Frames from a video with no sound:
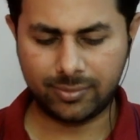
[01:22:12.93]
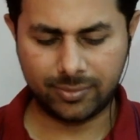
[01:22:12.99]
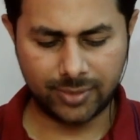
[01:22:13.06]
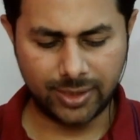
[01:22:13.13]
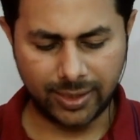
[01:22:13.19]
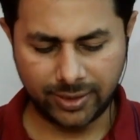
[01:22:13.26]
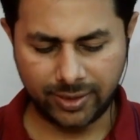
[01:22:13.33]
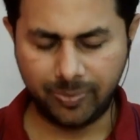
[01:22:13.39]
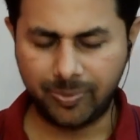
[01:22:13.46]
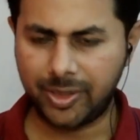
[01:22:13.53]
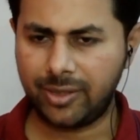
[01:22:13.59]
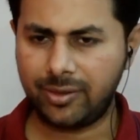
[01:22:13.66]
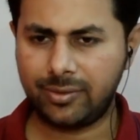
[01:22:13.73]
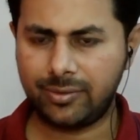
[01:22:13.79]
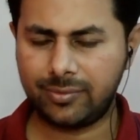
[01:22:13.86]
That's
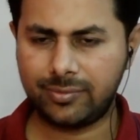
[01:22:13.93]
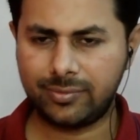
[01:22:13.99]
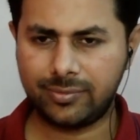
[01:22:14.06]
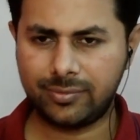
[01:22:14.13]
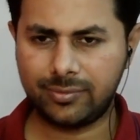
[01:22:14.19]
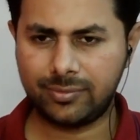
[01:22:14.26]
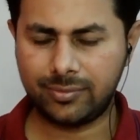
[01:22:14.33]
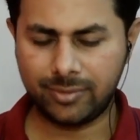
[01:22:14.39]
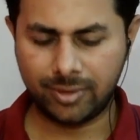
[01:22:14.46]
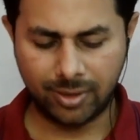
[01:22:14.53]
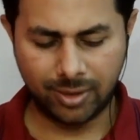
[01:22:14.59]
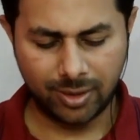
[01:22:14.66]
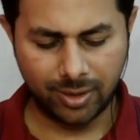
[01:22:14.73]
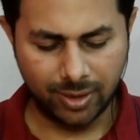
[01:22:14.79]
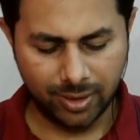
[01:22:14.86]
simple.
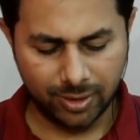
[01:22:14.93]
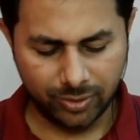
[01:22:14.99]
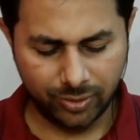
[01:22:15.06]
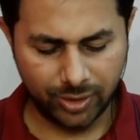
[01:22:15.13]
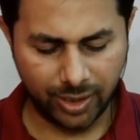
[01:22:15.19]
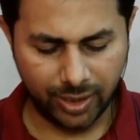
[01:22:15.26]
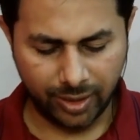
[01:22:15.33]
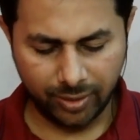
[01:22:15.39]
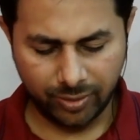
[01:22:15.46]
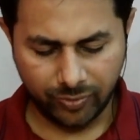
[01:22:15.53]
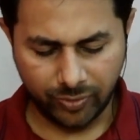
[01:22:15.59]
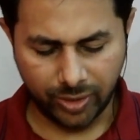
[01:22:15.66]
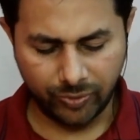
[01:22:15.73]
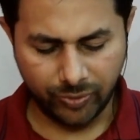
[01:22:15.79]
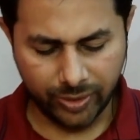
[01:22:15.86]
So see
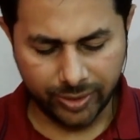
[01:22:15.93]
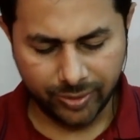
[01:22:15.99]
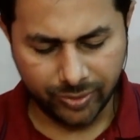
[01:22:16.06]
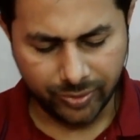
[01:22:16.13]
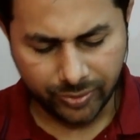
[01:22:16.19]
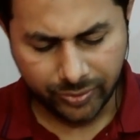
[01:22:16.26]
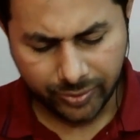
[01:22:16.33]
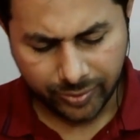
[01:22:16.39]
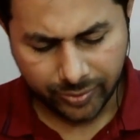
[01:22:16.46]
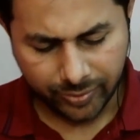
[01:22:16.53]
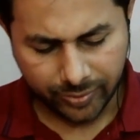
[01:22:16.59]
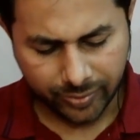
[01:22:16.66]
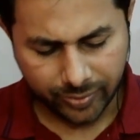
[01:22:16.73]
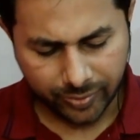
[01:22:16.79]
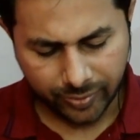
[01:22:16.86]
what we'll
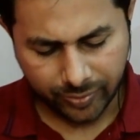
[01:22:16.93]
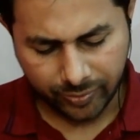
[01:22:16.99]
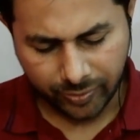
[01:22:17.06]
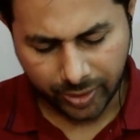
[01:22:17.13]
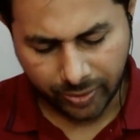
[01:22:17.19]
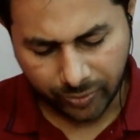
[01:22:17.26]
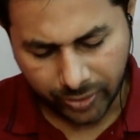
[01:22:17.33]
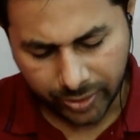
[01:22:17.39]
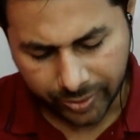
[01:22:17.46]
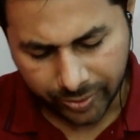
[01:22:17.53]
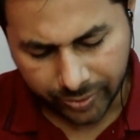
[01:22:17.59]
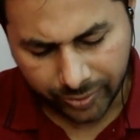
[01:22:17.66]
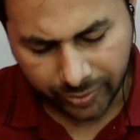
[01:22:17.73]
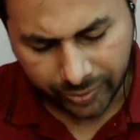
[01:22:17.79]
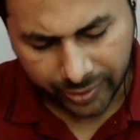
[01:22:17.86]

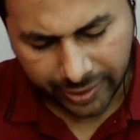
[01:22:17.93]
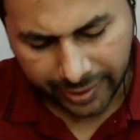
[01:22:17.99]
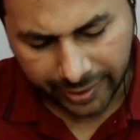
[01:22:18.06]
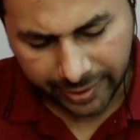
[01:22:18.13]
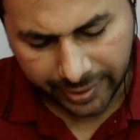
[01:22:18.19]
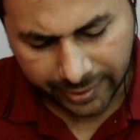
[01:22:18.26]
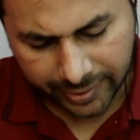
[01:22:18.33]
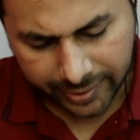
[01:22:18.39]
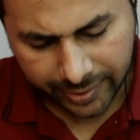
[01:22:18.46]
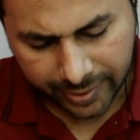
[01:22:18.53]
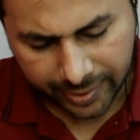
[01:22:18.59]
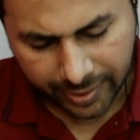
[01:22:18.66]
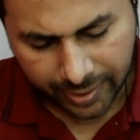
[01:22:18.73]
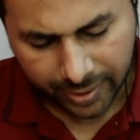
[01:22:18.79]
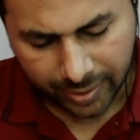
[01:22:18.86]
do is
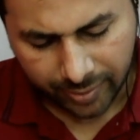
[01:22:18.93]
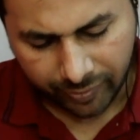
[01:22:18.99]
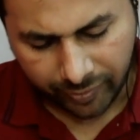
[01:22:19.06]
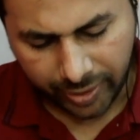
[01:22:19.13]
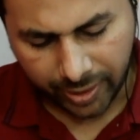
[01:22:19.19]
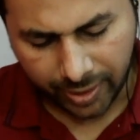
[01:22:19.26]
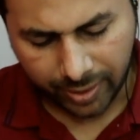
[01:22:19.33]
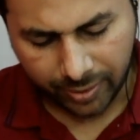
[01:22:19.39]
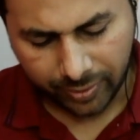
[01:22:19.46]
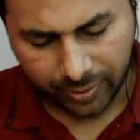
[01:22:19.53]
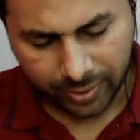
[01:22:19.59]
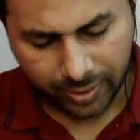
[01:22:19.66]
we have